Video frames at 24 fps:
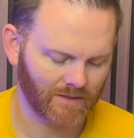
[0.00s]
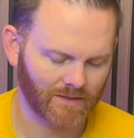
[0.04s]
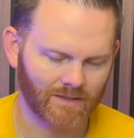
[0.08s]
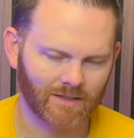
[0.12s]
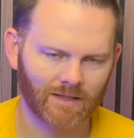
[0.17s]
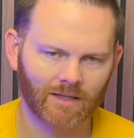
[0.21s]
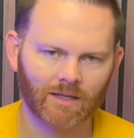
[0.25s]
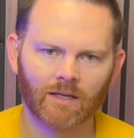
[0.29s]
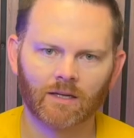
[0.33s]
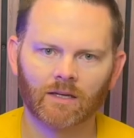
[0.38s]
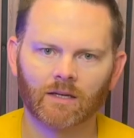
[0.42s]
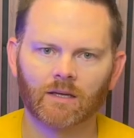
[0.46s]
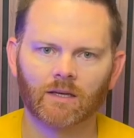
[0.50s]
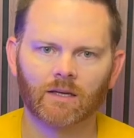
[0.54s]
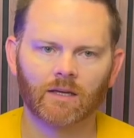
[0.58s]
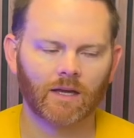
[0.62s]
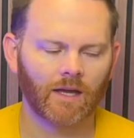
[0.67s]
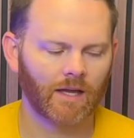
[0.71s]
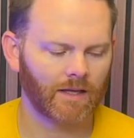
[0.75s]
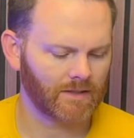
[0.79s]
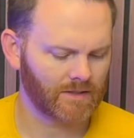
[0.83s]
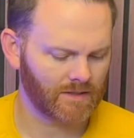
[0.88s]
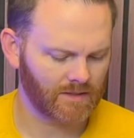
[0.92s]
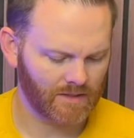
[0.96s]
as
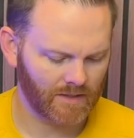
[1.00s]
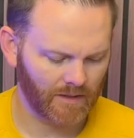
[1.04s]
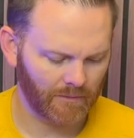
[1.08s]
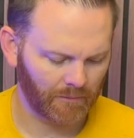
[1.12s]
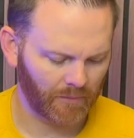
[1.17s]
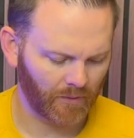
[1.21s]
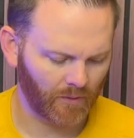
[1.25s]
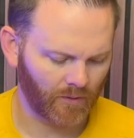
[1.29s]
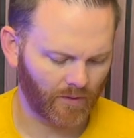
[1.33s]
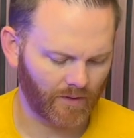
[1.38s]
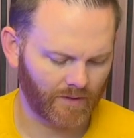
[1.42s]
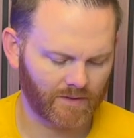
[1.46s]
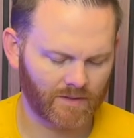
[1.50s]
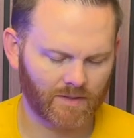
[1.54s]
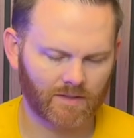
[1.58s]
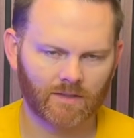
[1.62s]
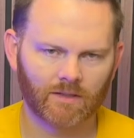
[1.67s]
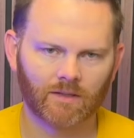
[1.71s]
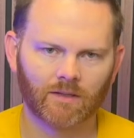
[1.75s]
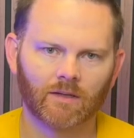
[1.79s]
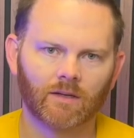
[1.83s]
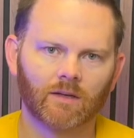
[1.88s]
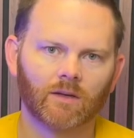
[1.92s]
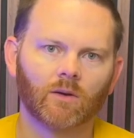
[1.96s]
simple as
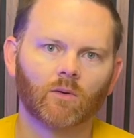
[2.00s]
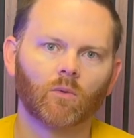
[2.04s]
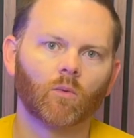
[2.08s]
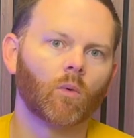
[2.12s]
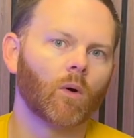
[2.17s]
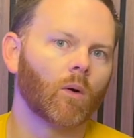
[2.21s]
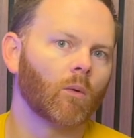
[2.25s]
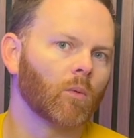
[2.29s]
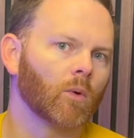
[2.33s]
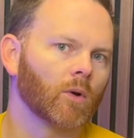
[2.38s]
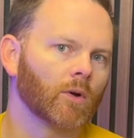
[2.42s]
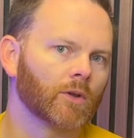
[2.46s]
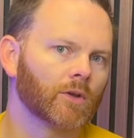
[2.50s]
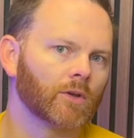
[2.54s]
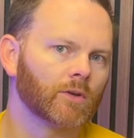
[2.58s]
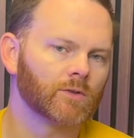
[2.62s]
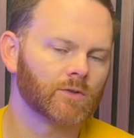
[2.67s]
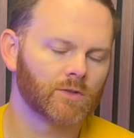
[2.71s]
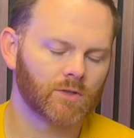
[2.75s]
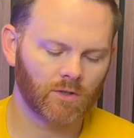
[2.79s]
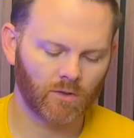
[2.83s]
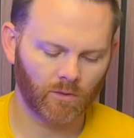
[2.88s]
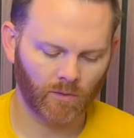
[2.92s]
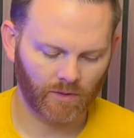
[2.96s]
what we're
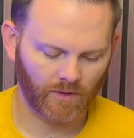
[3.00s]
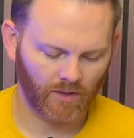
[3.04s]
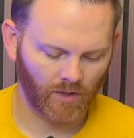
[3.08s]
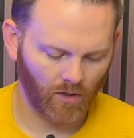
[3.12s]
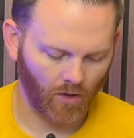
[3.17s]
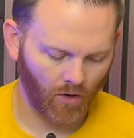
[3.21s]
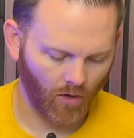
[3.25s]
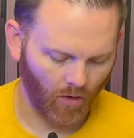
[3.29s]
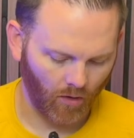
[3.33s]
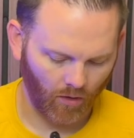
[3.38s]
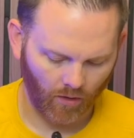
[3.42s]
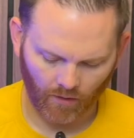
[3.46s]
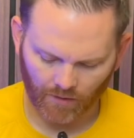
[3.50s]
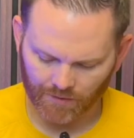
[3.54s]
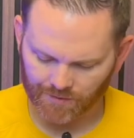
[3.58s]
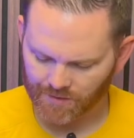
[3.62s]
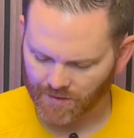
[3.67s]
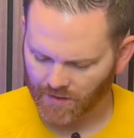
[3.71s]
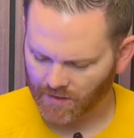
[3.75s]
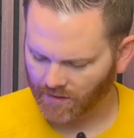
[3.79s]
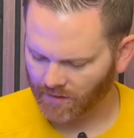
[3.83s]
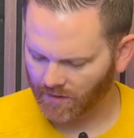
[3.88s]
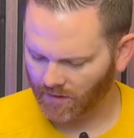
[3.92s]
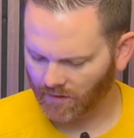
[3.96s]
used to with the
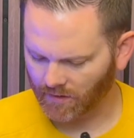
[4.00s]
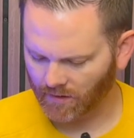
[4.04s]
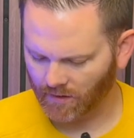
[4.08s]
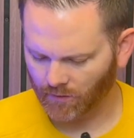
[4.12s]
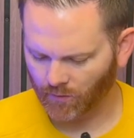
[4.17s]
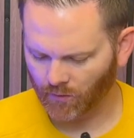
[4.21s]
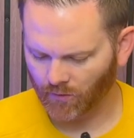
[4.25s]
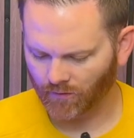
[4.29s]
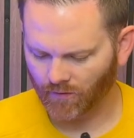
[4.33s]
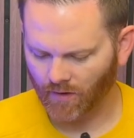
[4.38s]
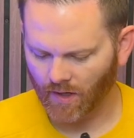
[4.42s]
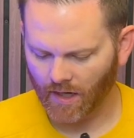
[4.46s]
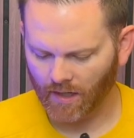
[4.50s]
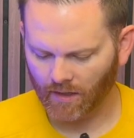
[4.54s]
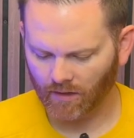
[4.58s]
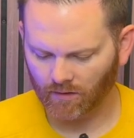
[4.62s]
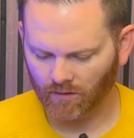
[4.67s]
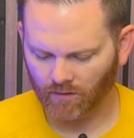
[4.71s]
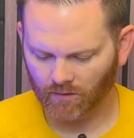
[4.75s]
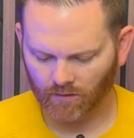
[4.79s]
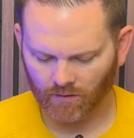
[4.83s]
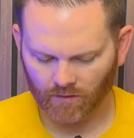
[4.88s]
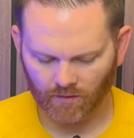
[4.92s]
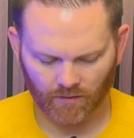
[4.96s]
cars. I think that we've got to
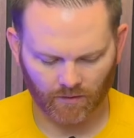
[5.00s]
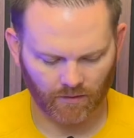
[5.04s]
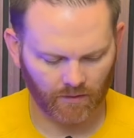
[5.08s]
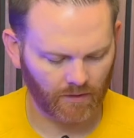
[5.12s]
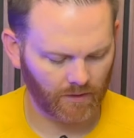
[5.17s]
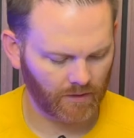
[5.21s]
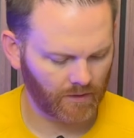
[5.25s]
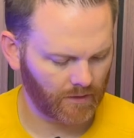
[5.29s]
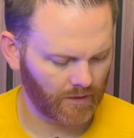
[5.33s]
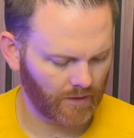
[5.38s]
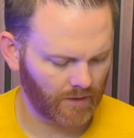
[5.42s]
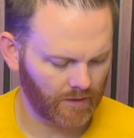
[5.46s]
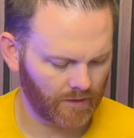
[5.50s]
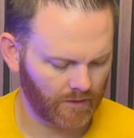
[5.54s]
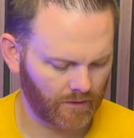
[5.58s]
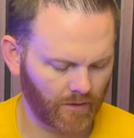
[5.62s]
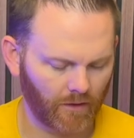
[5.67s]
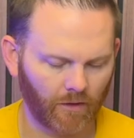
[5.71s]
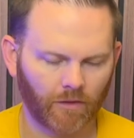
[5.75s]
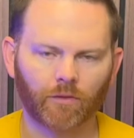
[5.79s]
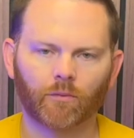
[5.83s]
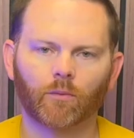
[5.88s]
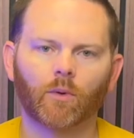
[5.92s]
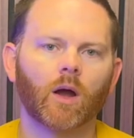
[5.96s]
learn
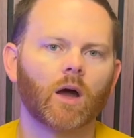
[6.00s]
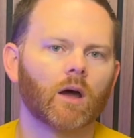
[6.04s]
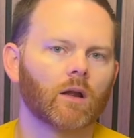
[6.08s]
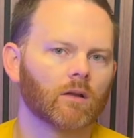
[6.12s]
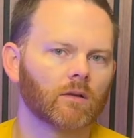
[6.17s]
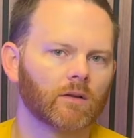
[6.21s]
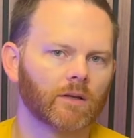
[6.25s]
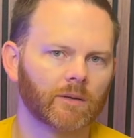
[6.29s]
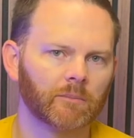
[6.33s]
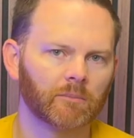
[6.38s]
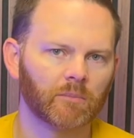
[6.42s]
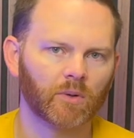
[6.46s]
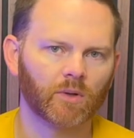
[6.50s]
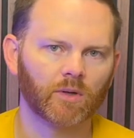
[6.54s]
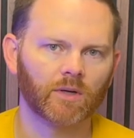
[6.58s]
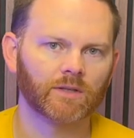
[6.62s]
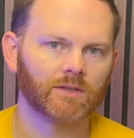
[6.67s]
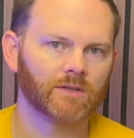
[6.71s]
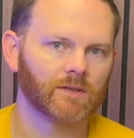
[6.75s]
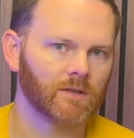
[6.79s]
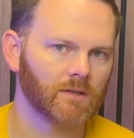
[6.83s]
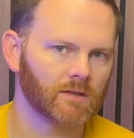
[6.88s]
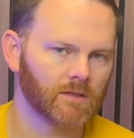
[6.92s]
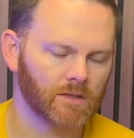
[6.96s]
the throttle
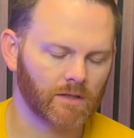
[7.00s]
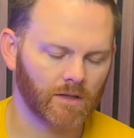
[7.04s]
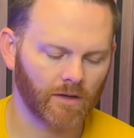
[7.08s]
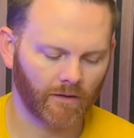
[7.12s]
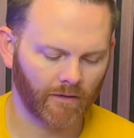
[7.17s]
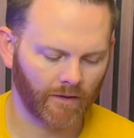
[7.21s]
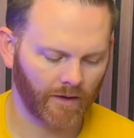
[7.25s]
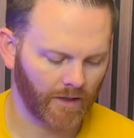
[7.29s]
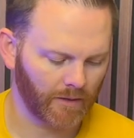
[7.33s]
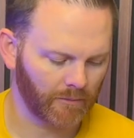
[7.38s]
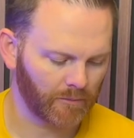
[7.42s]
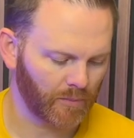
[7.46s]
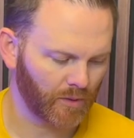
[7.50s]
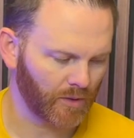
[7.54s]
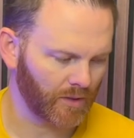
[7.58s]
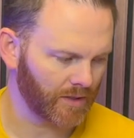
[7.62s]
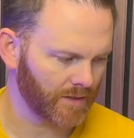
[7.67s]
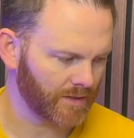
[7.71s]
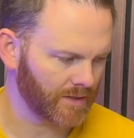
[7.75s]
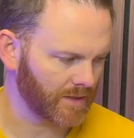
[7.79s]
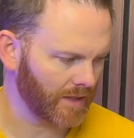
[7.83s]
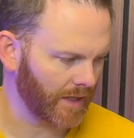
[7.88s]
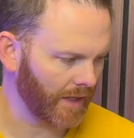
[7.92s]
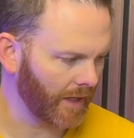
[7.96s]
inputs, the steering
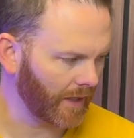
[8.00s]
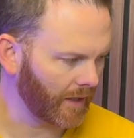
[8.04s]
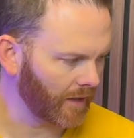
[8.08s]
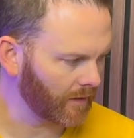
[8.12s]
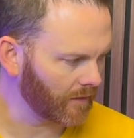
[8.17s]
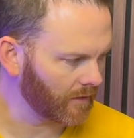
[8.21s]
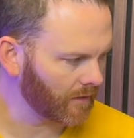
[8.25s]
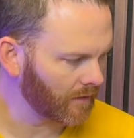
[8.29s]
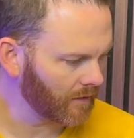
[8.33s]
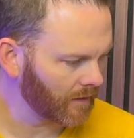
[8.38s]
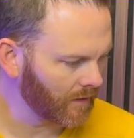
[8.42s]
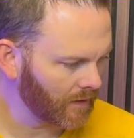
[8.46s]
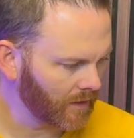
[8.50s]
inputs, and